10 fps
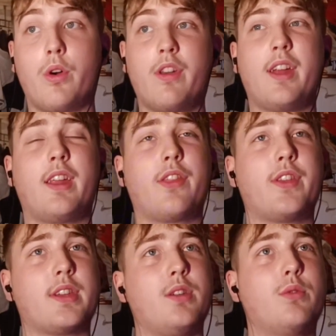and I think
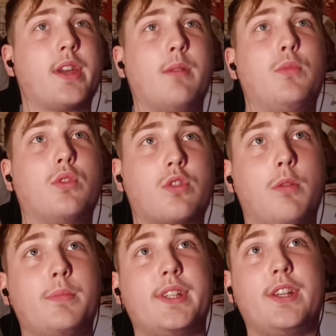he'll get more
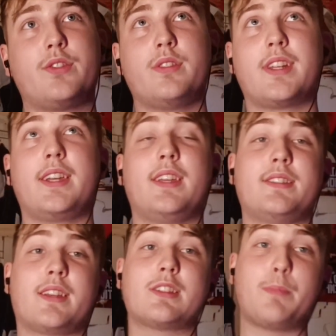combinations that he's
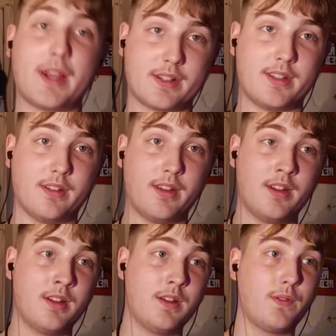expected
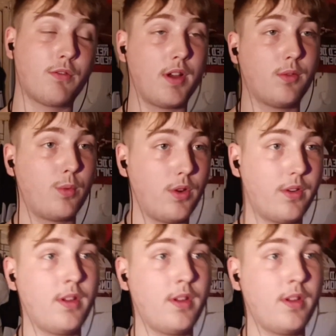for round 1.